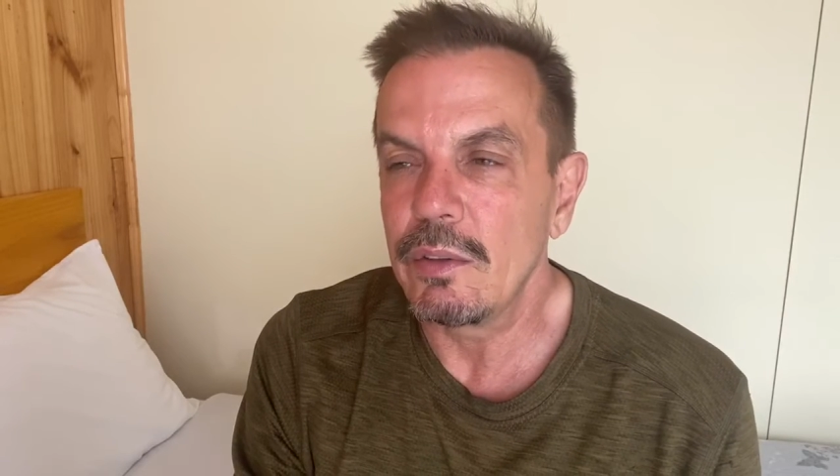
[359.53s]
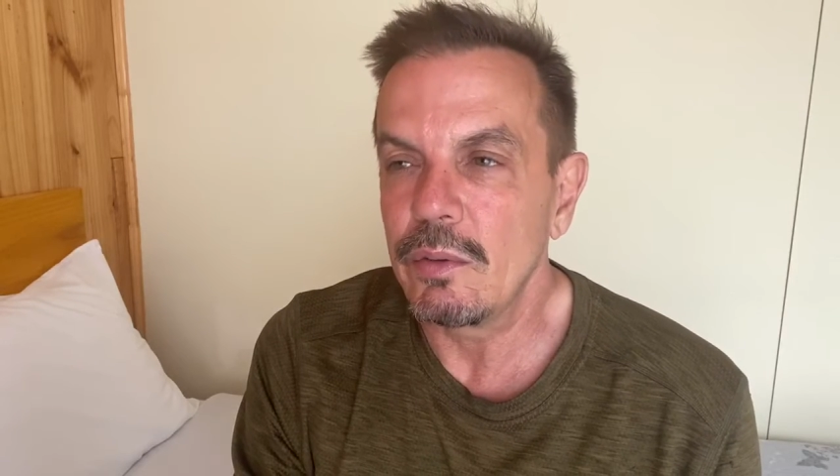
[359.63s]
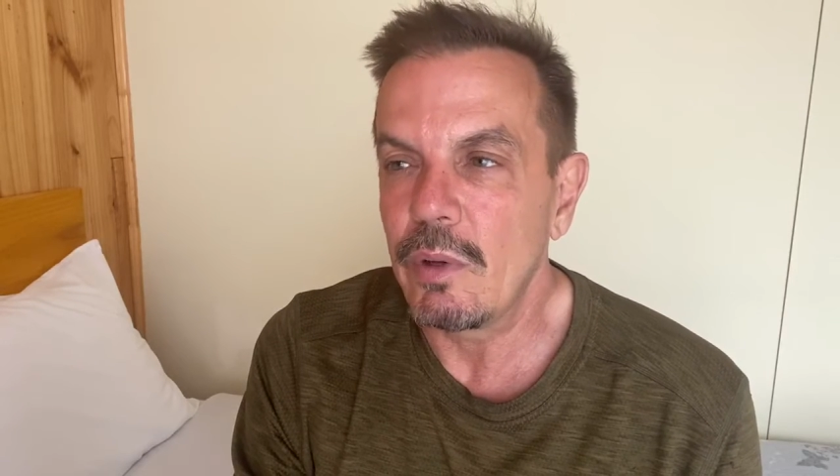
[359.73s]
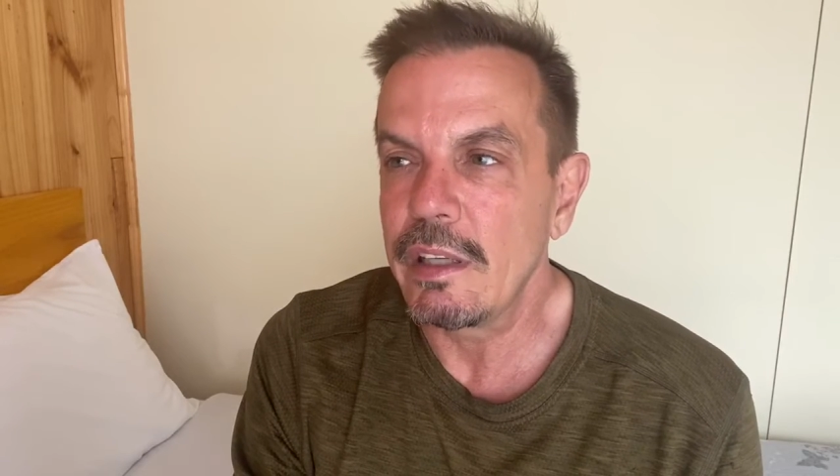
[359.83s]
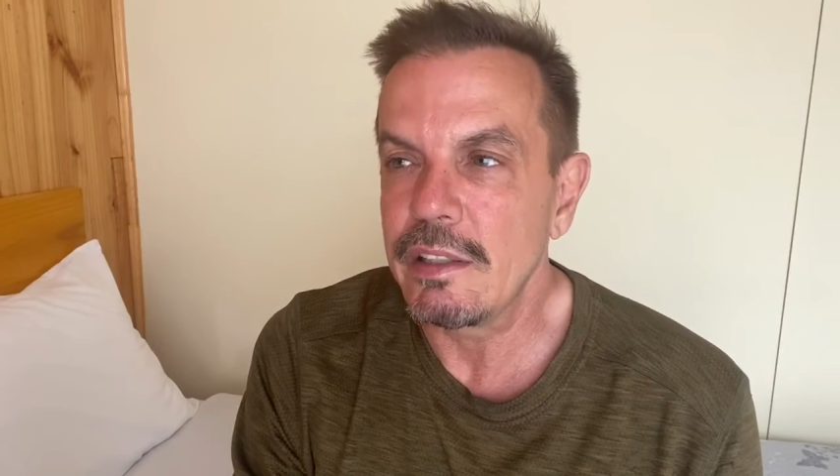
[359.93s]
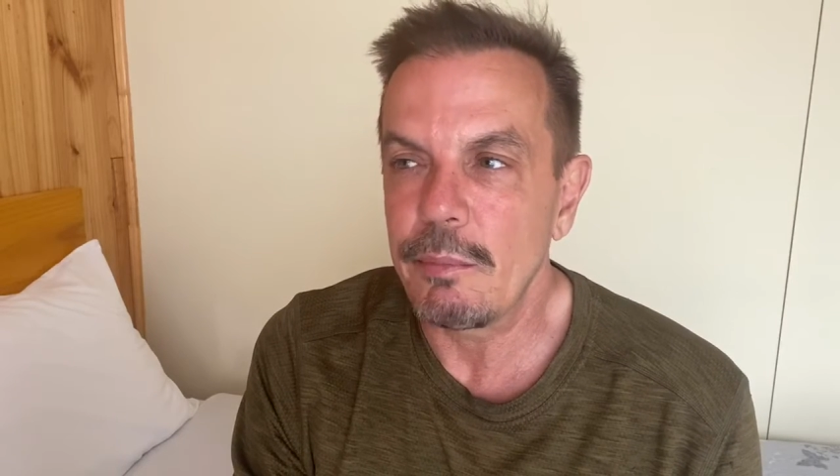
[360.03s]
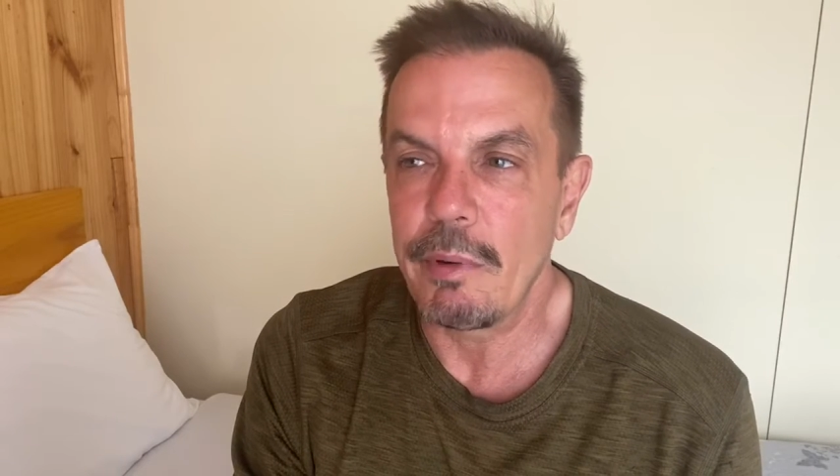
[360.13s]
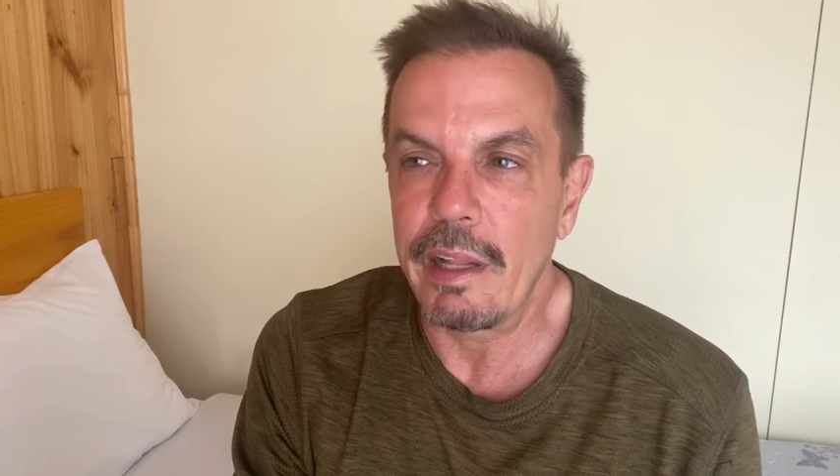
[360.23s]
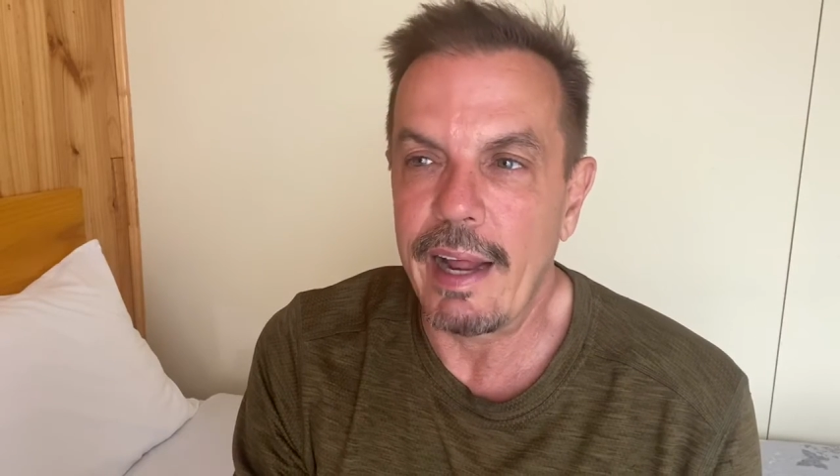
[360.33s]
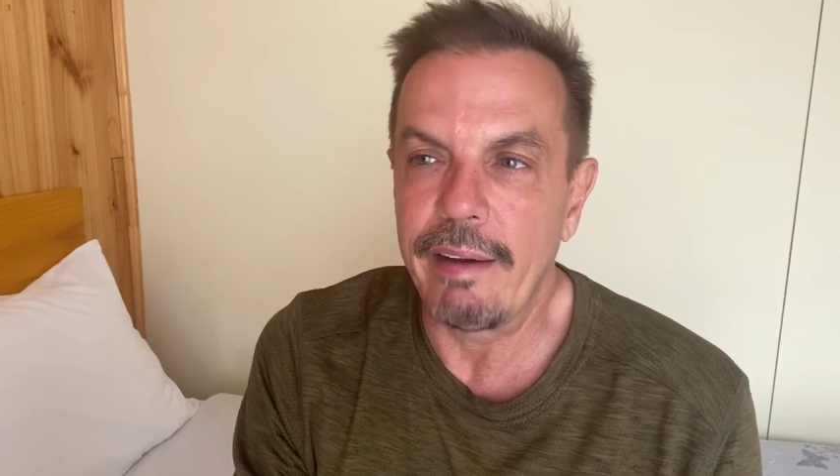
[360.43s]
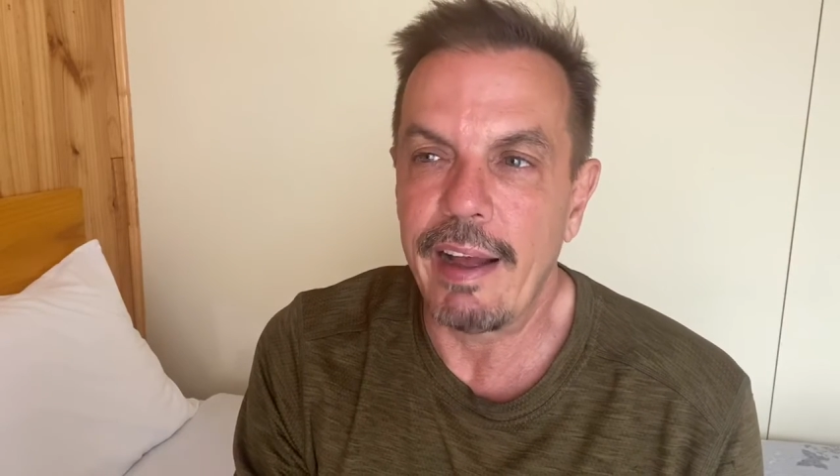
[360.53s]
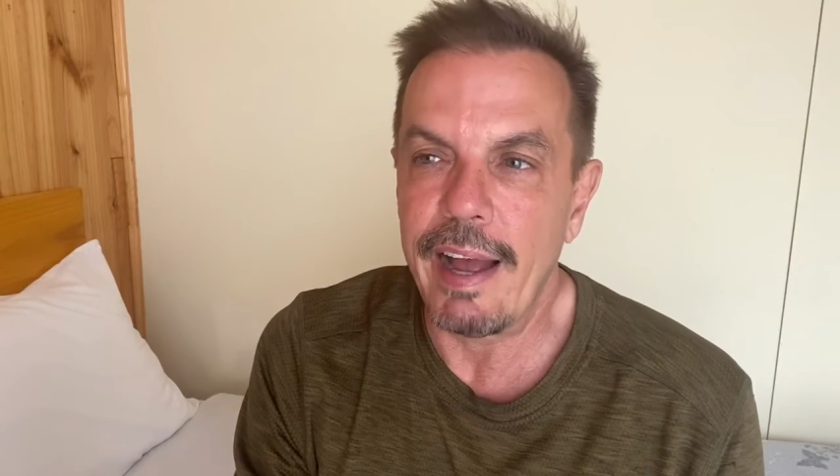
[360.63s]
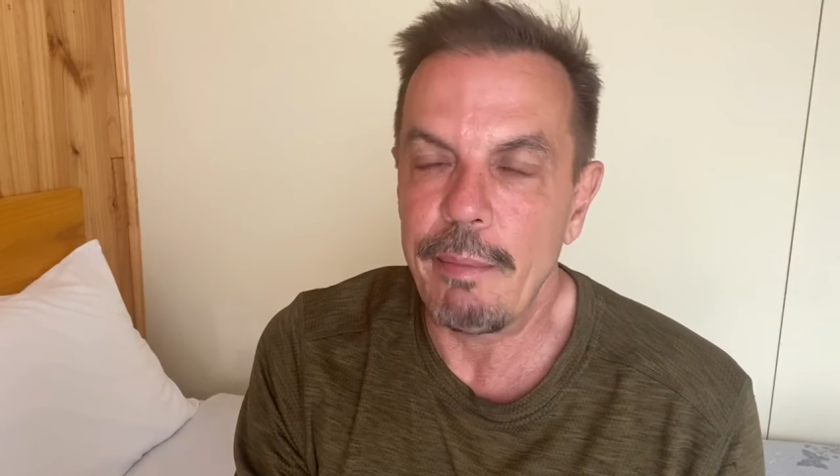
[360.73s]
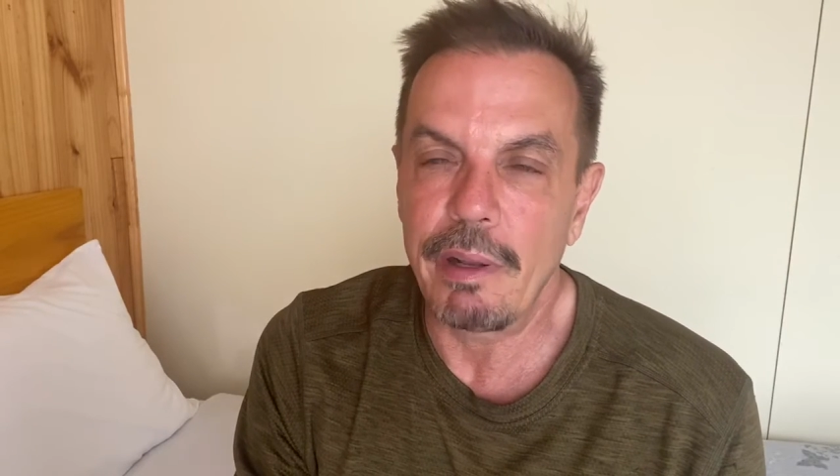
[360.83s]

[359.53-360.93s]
wanting somebody to have a happy